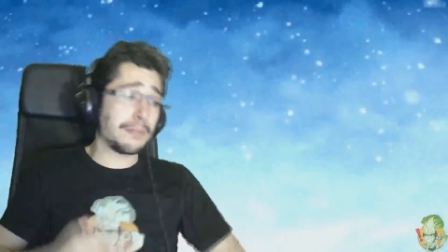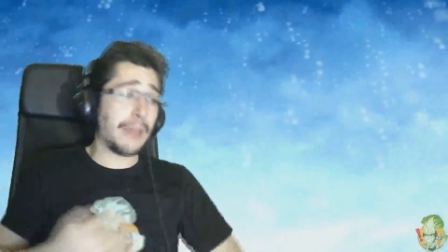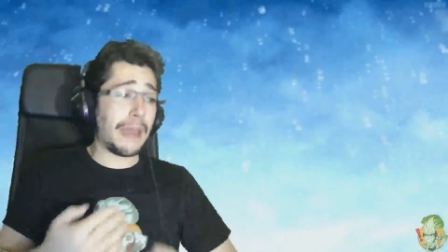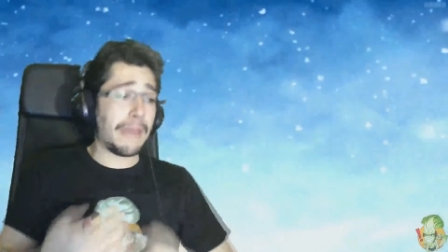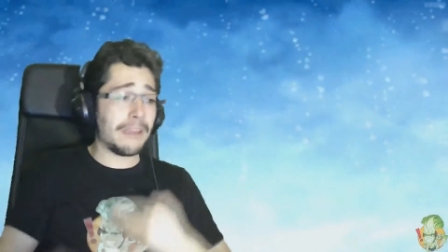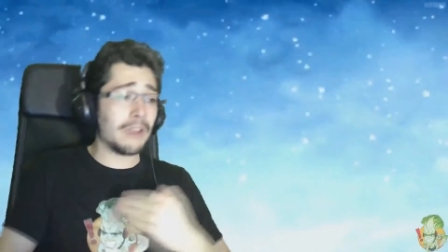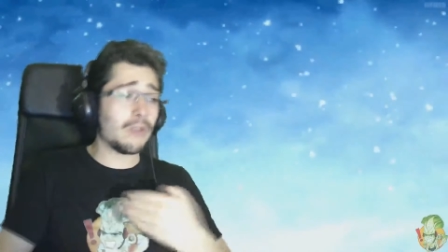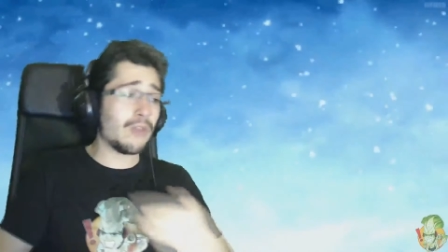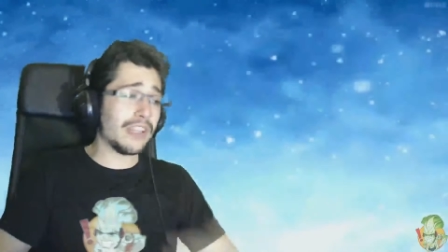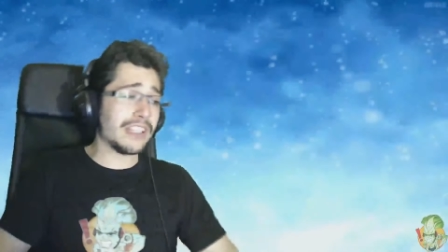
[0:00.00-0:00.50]

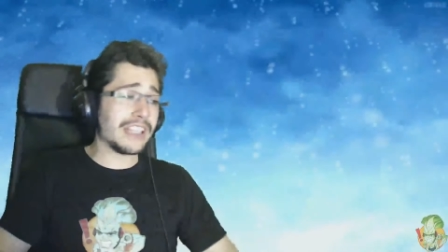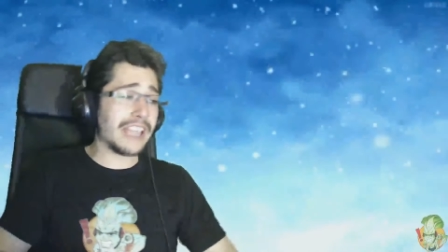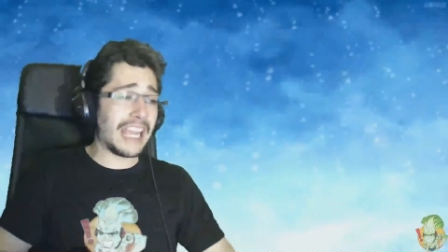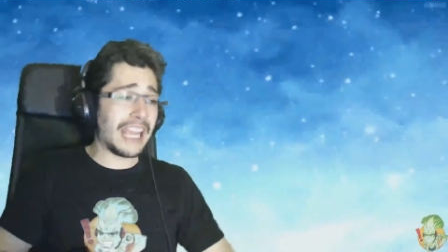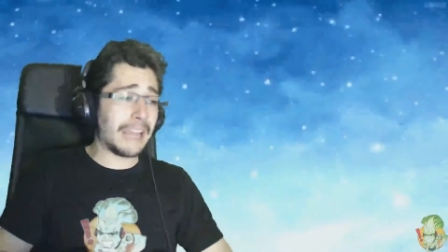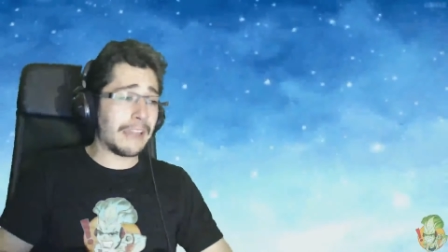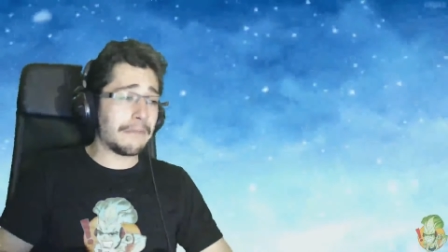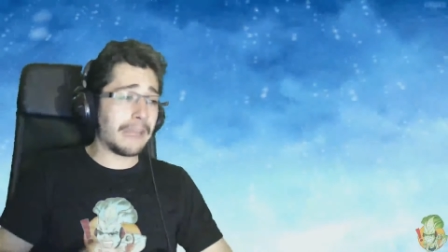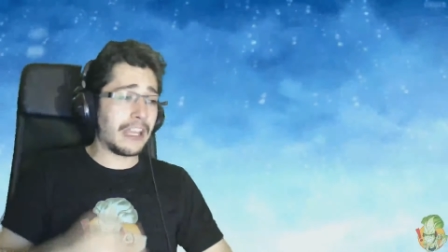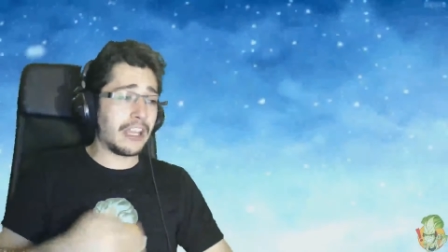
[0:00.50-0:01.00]
spamming one
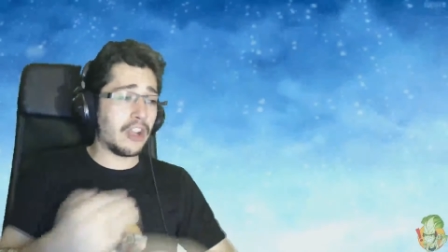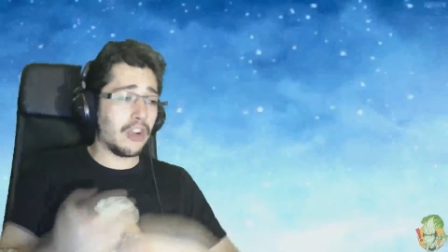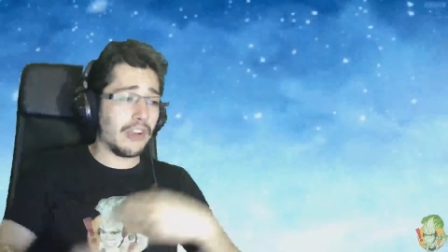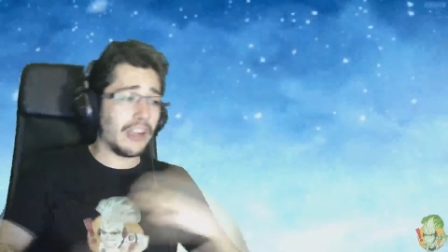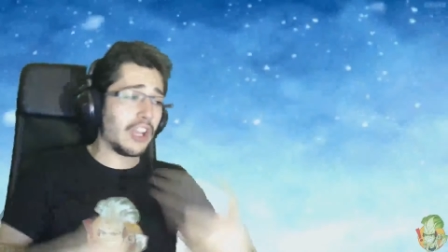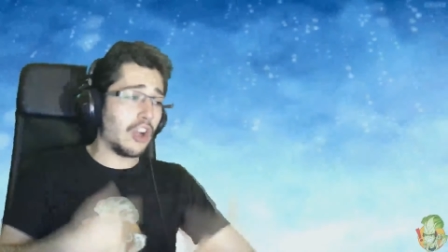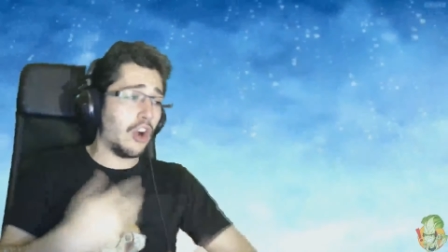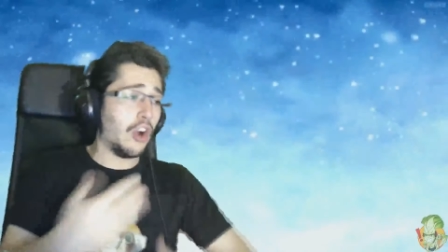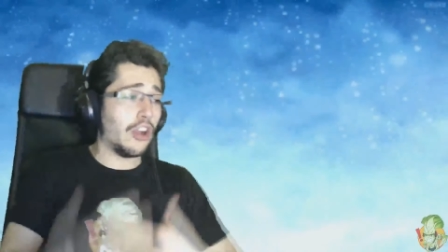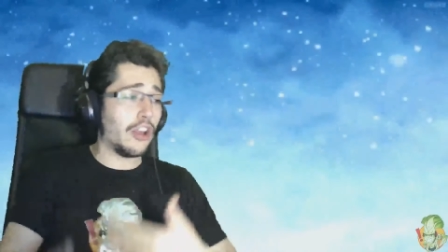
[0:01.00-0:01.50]
game and
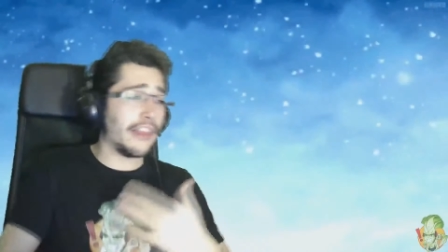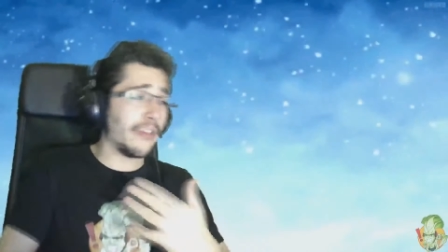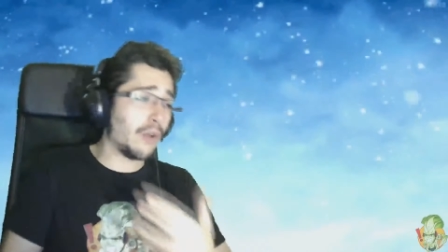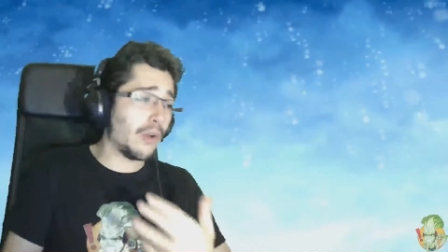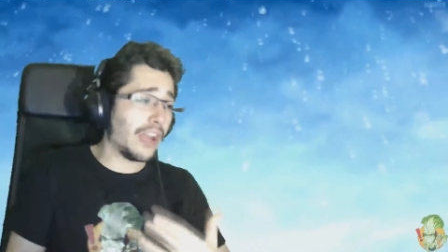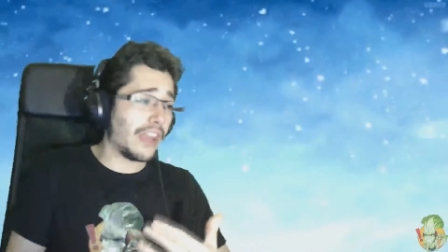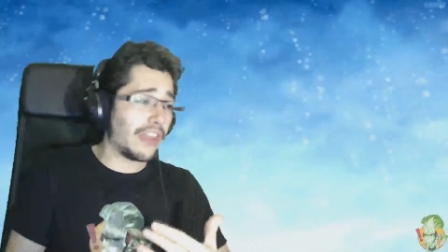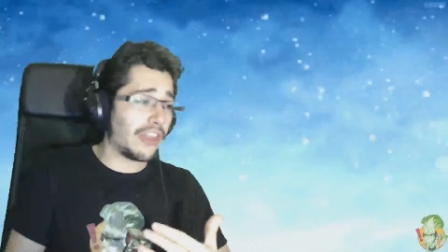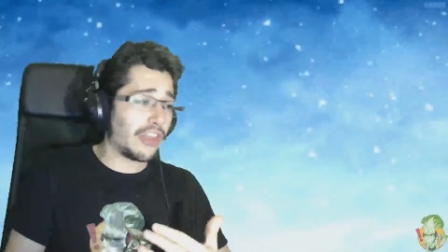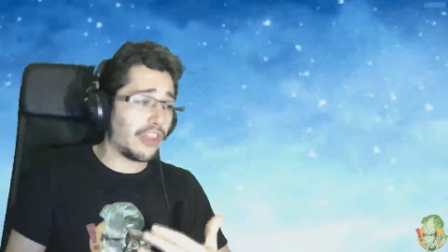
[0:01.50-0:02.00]
going all the
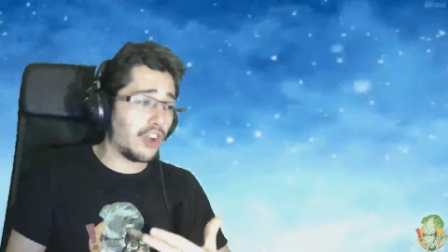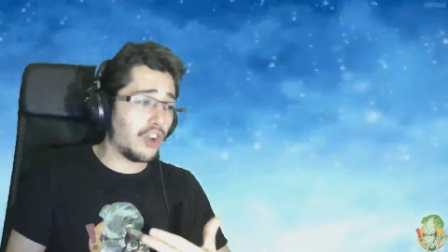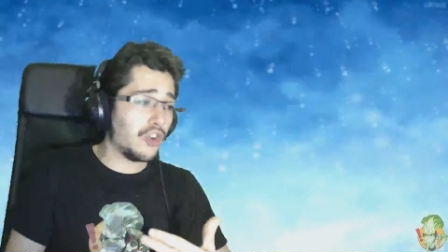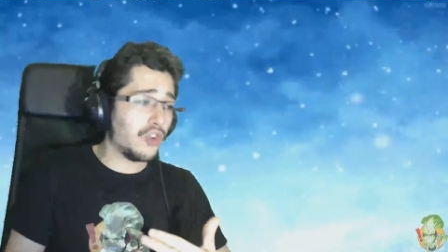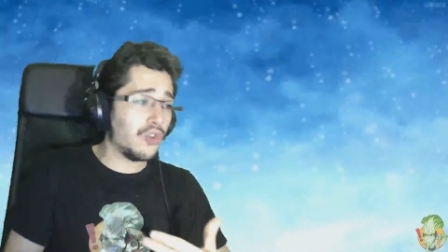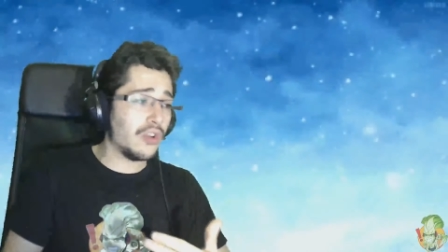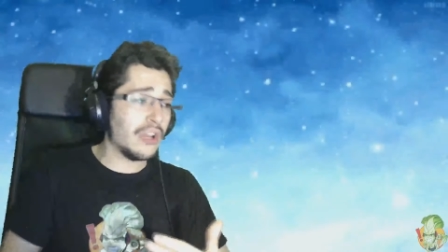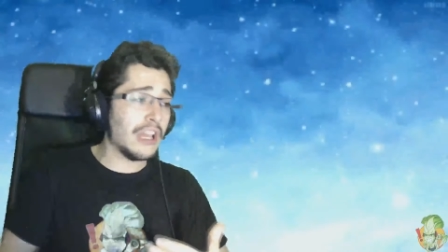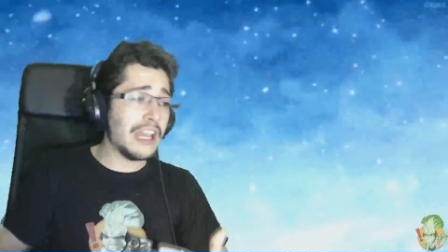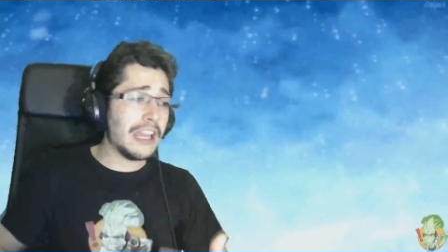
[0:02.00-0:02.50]
way
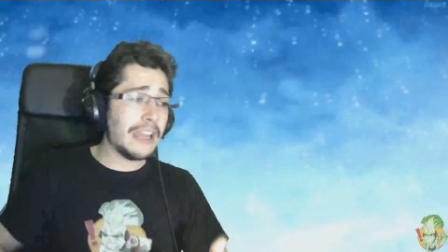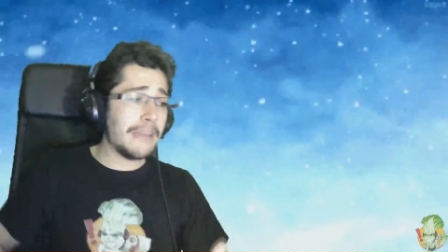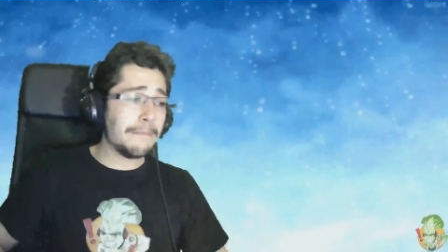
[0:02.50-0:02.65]
through,